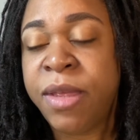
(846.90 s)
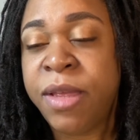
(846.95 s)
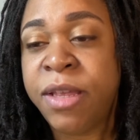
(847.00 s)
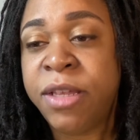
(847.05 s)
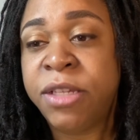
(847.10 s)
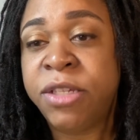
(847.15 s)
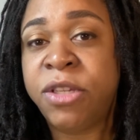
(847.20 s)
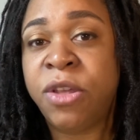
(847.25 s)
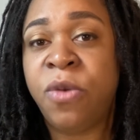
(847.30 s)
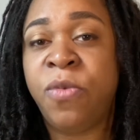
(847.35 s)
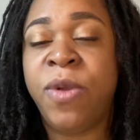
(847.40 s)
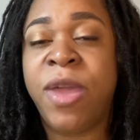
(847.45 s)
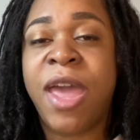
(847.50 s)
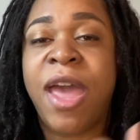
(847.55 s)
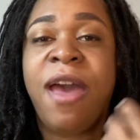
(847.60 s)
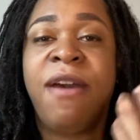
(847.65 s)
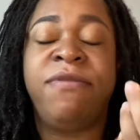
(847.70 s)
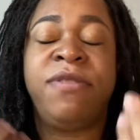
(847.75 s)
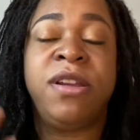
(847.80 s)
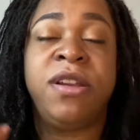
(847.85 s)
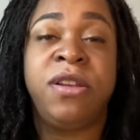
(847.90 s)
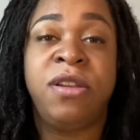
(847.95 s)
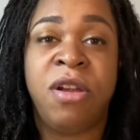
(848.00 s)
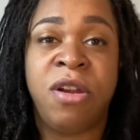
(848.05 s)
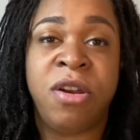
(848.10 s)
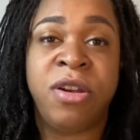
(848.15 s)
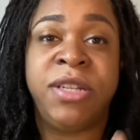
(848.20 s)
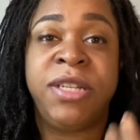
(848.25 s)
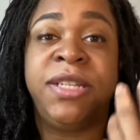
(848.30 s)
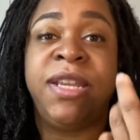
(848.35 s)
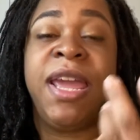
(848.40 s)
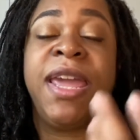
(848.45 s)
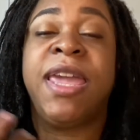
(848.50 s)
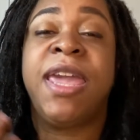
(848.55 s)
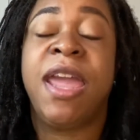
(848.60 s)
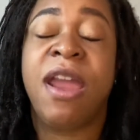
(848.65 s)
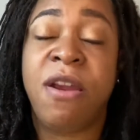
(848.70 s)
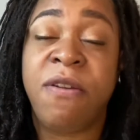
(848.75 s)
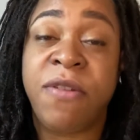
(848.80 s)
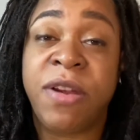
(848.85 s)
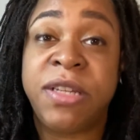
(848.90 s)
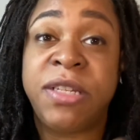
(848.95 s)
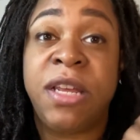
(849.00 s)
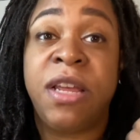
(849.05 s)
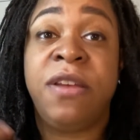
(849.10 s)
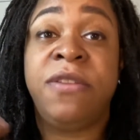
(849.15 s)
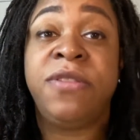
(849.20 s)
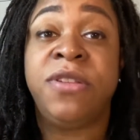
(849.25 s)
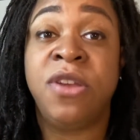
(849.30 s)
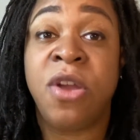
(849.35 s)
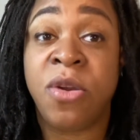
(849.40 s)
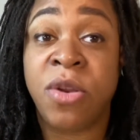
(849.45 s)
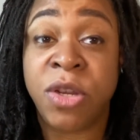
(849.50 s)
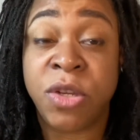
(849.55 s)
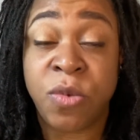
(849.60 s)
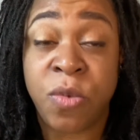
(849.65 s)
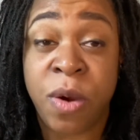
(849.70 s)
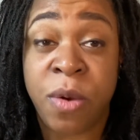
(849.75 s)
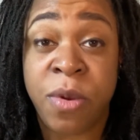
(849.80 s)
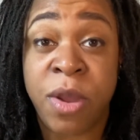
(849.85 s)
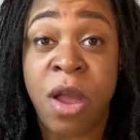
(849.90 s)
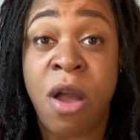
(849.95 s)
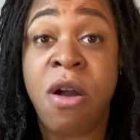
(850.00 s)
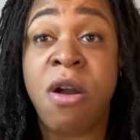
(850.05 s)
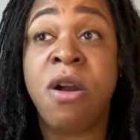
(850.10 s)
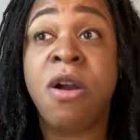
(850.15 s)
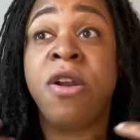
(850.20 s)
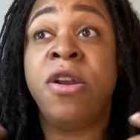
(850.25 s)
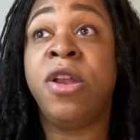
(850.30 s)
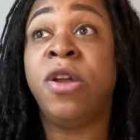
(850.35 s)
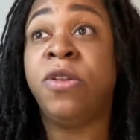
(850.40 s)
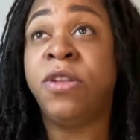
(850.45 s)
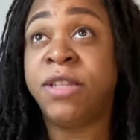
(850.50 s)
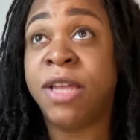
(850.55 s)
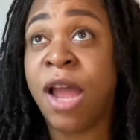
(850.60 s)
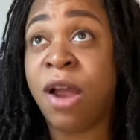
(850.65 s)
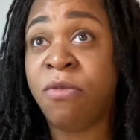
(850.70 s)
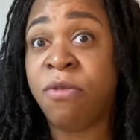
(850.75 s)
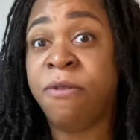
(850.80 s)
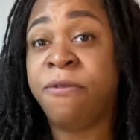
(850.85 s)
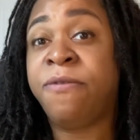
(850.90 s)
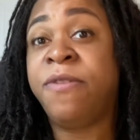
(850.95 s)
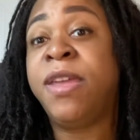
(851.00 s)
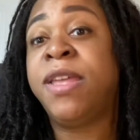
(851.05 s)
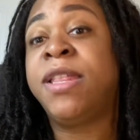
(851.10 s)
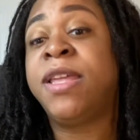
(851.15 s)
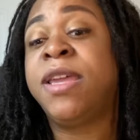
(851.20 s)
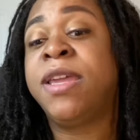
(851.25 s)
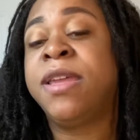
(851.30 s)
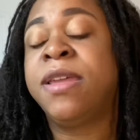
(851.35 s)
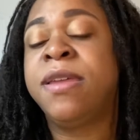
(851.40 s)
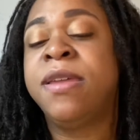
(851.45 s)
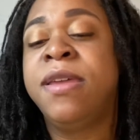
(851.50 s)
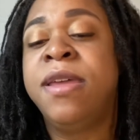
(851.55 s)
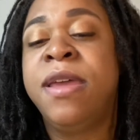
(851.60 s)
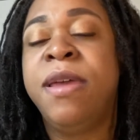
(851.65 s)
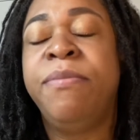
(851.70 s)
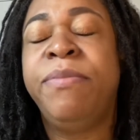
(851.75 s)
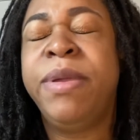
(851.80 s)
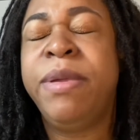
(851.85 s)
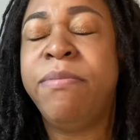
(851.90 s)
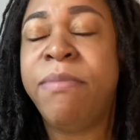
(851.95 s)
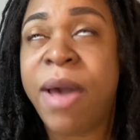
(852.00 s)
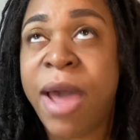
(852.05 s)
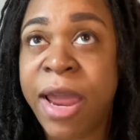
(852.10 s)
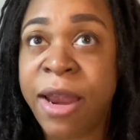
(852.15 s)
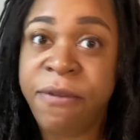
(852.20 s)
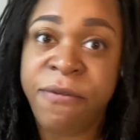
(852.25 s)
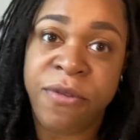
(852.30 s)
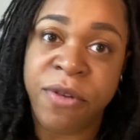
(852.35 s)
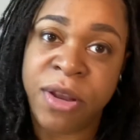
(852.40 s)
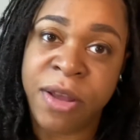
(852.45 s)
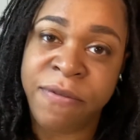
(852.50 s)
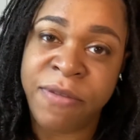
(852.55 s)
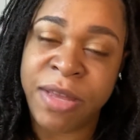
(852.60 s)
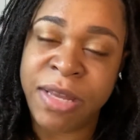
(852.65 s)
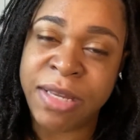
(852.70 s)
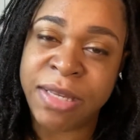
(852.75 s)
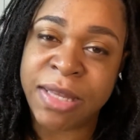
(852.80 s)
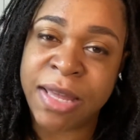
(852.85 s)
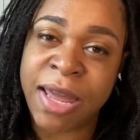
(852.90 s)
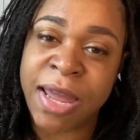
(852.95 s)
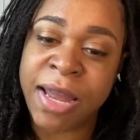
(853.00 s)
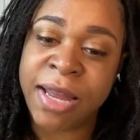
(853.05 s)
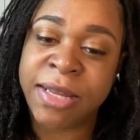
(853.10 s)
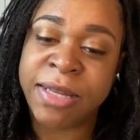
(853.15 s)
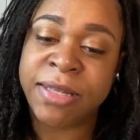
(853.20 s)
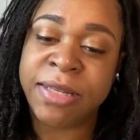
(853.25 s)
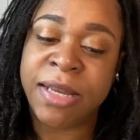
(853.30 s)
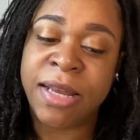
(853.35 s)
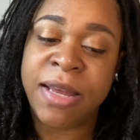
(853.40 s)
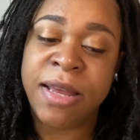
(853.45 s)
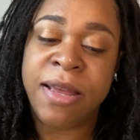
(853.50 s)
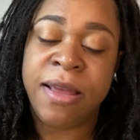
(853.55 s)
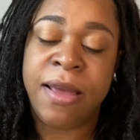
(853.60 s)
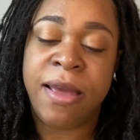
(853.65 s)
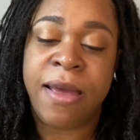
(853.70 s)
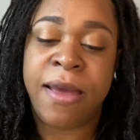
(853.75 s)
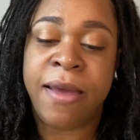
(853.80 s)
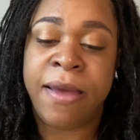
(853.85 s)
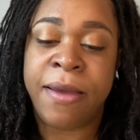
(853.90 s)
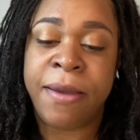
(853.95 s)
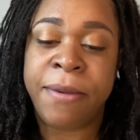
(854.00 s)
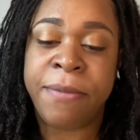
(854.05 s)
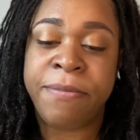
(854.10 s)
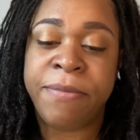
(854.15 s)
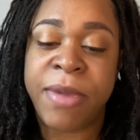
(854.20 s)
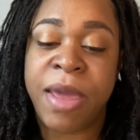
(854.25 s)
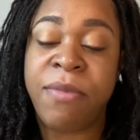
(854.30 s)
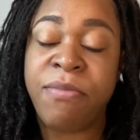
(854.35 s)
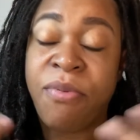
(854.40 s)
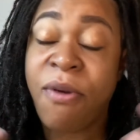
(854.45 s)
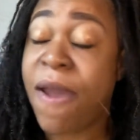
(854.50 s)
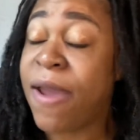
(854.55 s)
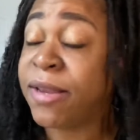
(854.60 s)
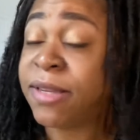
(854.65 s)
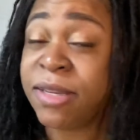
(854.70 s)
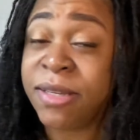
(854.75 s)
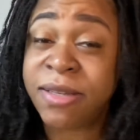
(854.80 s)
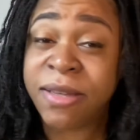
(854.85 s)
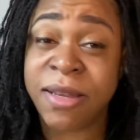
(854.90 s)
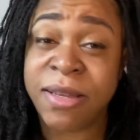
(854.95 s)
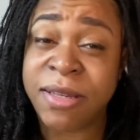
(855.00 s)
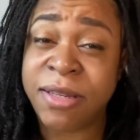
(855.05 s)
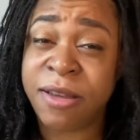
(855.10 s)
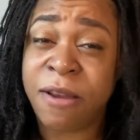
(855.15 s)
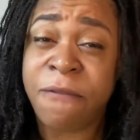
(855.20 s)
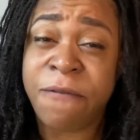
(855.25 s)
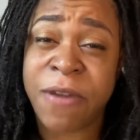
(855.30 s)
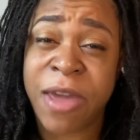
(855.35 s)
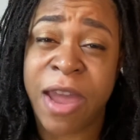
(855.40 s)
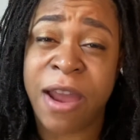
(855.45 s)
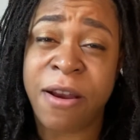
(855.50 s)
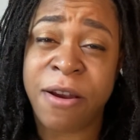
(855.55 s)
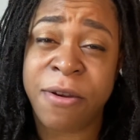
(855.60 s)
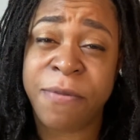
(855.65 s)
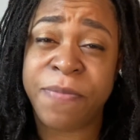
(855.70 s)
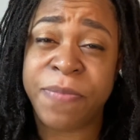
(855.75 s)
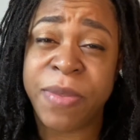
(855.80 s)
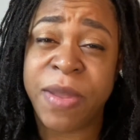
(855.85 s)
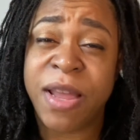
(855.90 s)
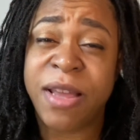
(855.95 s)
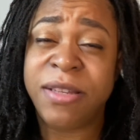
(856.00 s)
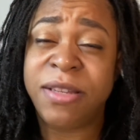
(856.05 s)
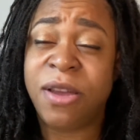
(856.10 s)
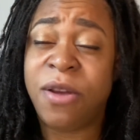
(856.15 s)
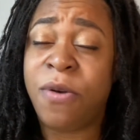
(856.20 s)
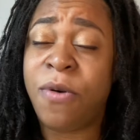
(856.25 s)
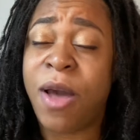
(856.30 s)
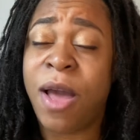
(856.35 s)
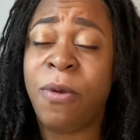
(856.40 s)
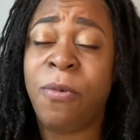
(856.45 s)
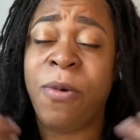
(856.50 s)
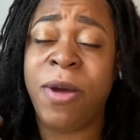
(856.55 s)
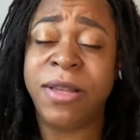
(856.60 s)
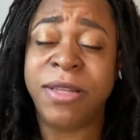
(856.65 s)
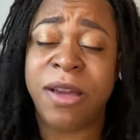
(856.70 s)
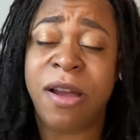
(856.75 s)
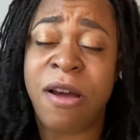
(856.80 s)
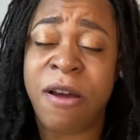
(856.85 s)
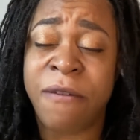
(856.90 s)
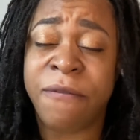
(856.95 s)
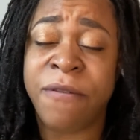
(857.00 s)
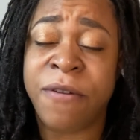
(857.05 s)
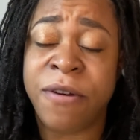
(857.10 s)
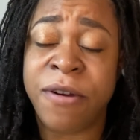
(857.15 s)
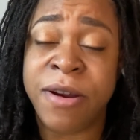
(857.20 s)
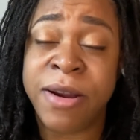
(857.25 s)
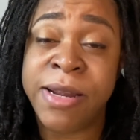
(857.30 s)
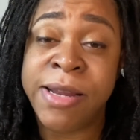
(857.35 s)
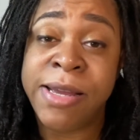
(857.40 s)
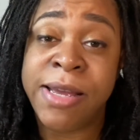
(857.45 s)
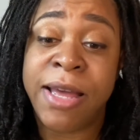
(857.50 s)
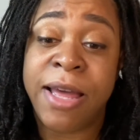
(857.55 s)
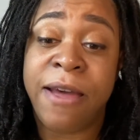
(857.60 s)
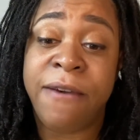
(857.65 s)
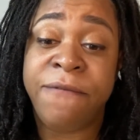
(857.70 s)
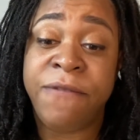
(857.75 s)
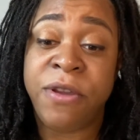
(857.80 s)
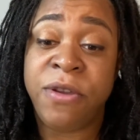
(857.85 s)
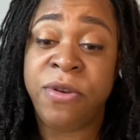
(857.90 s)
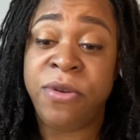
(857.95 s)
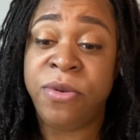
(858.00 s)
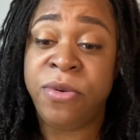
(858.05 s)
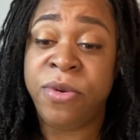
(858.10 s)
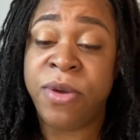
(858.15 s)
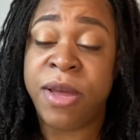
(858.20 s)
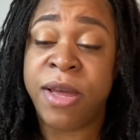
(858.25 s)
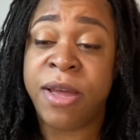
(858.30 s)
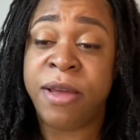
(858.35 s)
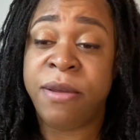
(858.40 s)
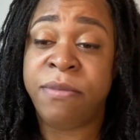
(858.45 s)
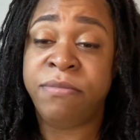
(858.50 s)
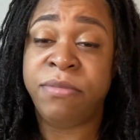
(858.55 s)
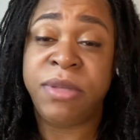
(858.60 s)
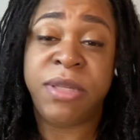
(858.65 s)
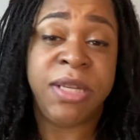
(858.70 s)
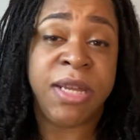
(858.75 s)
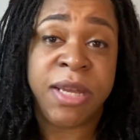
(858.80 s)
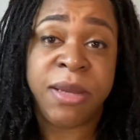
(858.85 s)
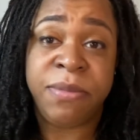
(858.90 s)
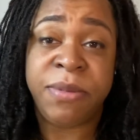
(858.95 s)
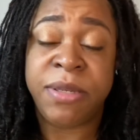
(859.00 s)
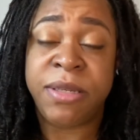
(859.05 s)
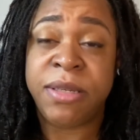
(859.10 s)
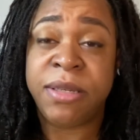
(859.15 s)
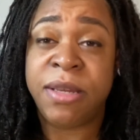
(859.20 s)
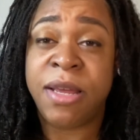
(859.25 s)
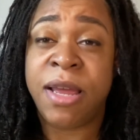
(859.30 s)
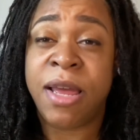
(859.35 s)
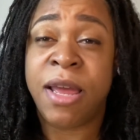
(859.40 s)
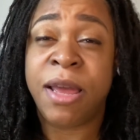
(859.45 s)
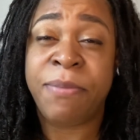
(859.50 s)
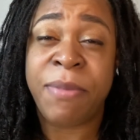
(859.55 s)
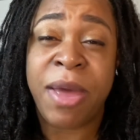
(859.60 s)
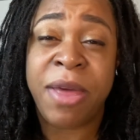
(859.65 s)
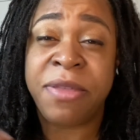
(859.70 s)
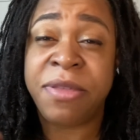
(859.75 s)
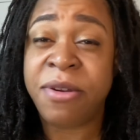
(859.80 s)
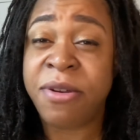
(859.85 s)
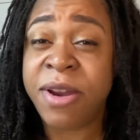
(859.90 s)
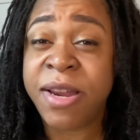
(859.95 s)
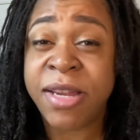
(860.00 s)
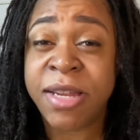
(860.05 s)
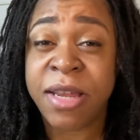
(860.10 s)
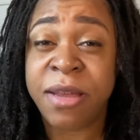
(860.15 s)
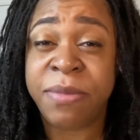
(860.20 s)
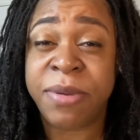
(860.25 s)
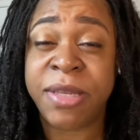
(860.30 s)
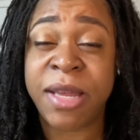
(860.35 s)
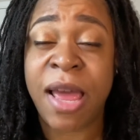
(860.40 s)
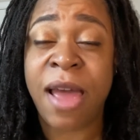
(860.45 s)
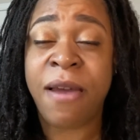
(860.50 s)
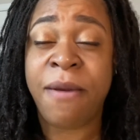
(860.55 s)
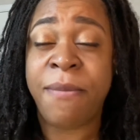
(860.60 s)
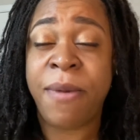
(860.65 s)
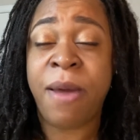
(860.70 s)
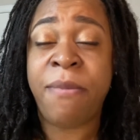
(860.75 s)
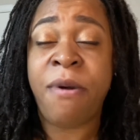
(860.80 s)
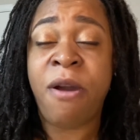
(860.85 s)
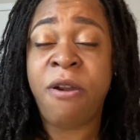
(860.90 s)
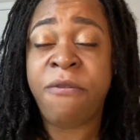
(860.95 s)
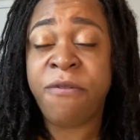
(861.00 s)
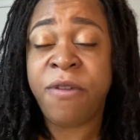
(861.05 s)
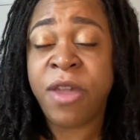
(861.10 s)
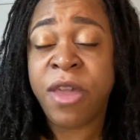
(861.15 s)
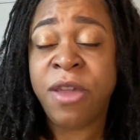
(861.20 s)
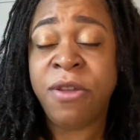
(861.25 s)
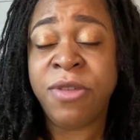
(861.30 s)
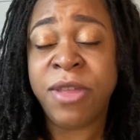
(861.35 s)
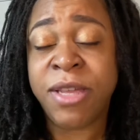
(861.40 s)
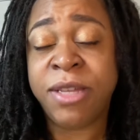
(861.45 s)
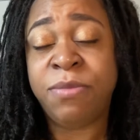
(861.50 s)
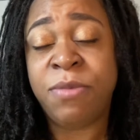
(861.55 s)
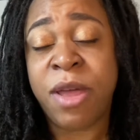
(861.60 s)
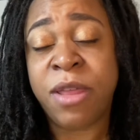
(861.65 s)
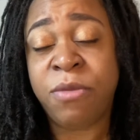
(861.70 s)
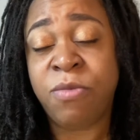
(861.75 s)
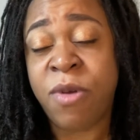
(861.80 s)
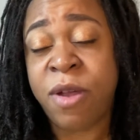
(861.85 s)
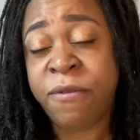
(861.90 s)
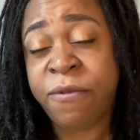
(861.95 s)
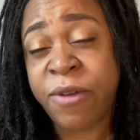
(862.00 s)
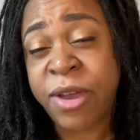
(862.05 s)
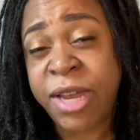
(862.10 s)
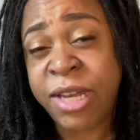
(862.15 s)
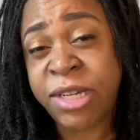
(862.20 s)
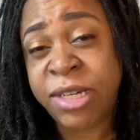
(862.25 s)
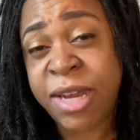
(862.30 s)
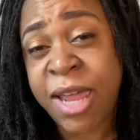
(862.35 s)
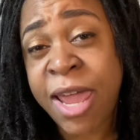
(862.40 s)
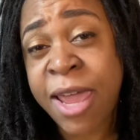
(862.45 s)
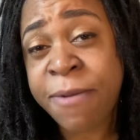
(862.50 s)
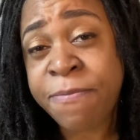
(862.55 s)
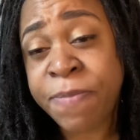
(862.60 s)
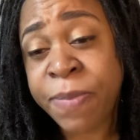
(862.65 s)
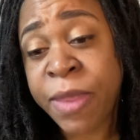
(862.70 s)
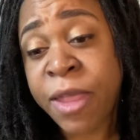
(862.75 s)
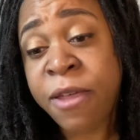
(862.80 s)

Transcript: So we have to learn to take care of ourselves, notice where we are, notice how we're feeling, be mindful of these things, and practice good self-care. So I want to offer a few tips, about 30 tips I'm offering you this month, one for each day.